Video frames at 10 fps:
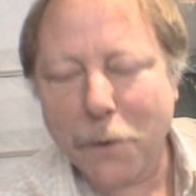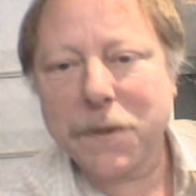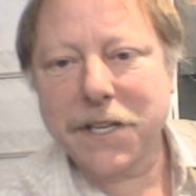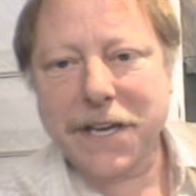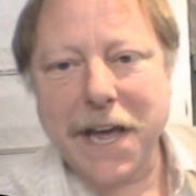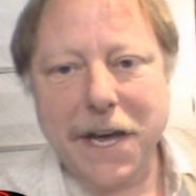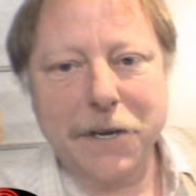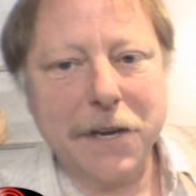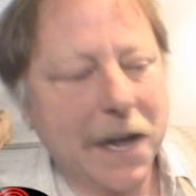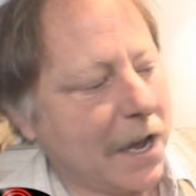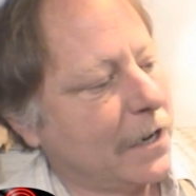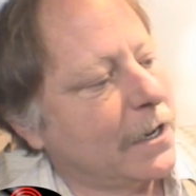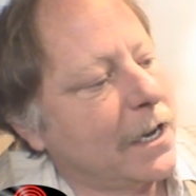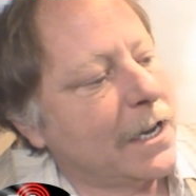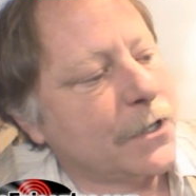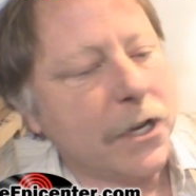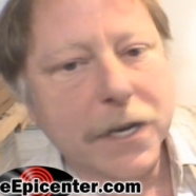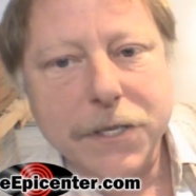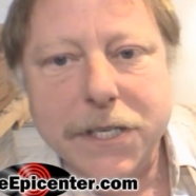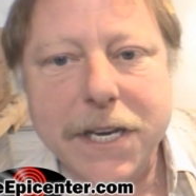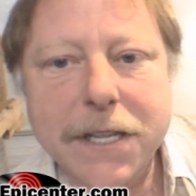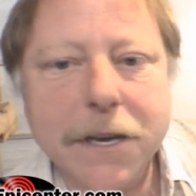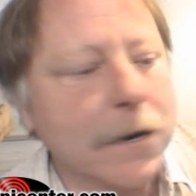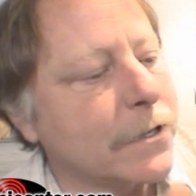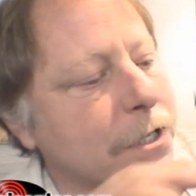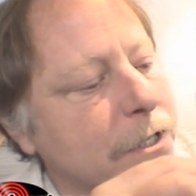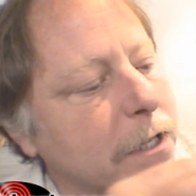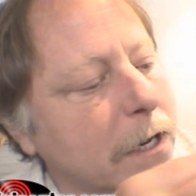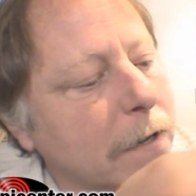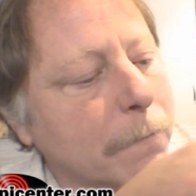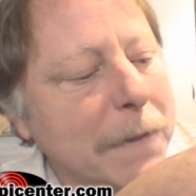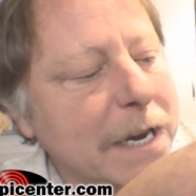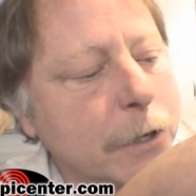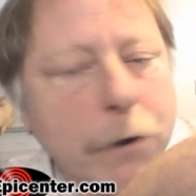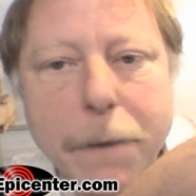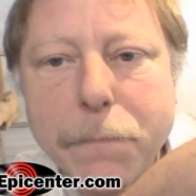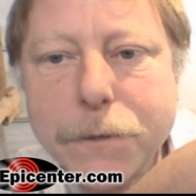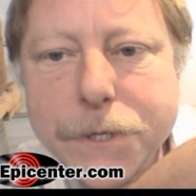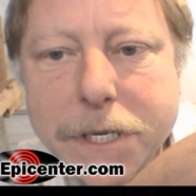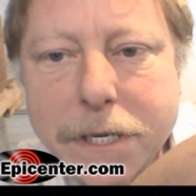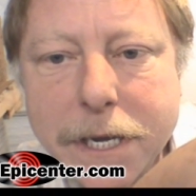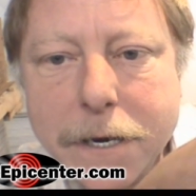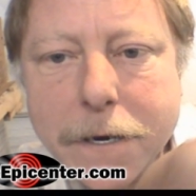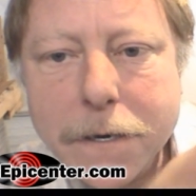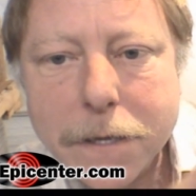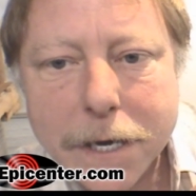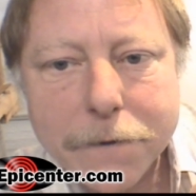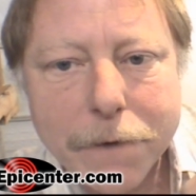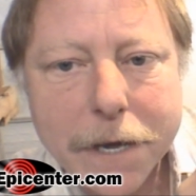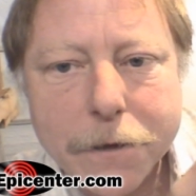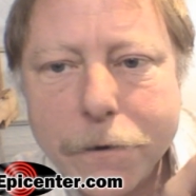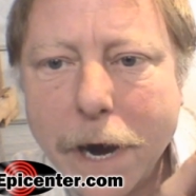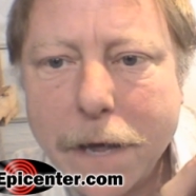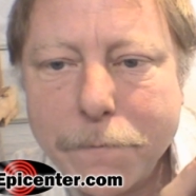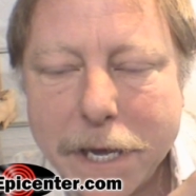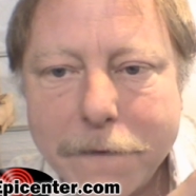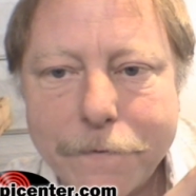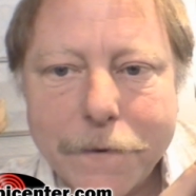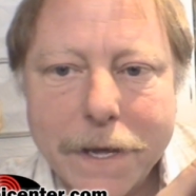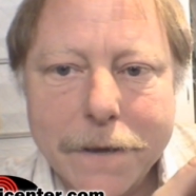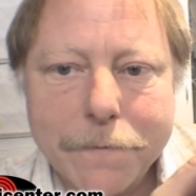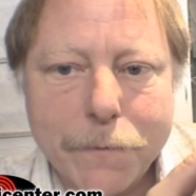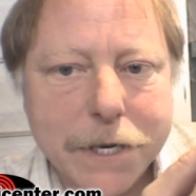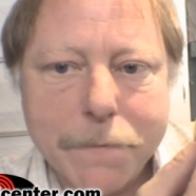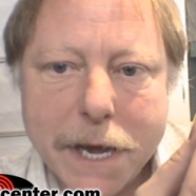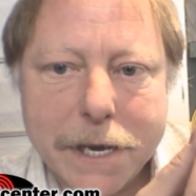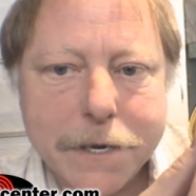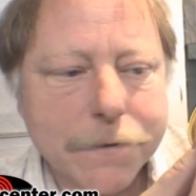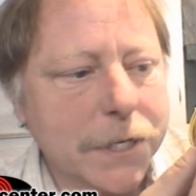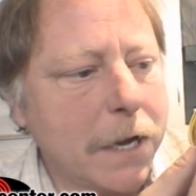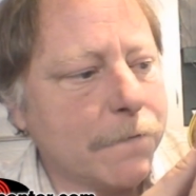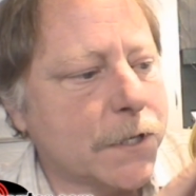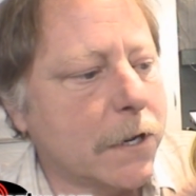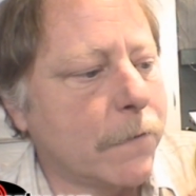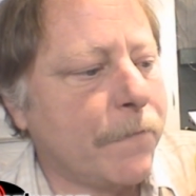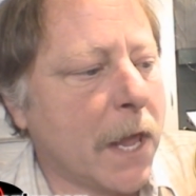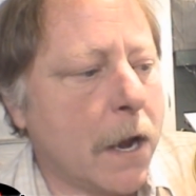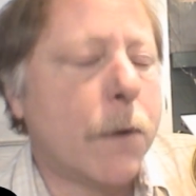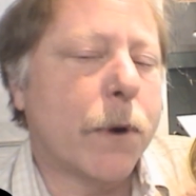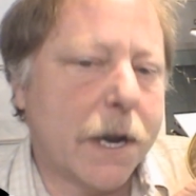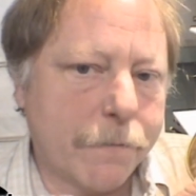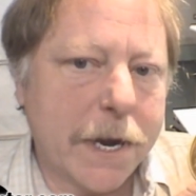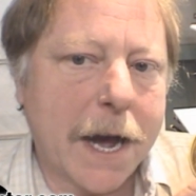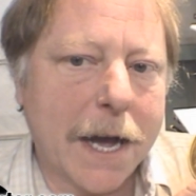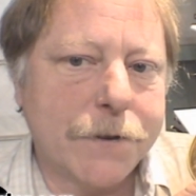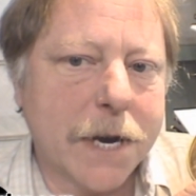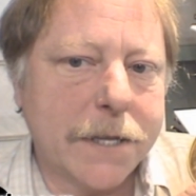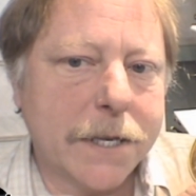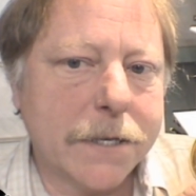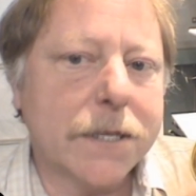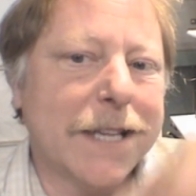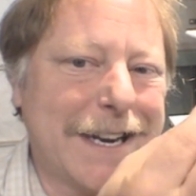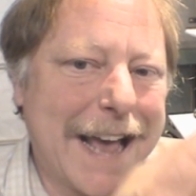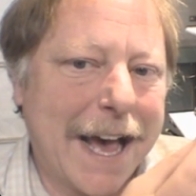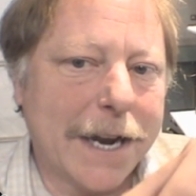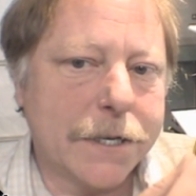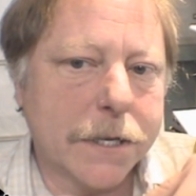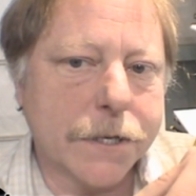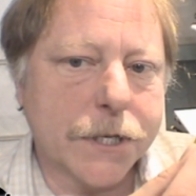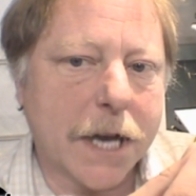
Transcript: opened the can, and uh, as you can see, there are just little meat crumbles in here, like regular ground beef uh, when you make it yourself. So we're going to rehydrate this and then add it to the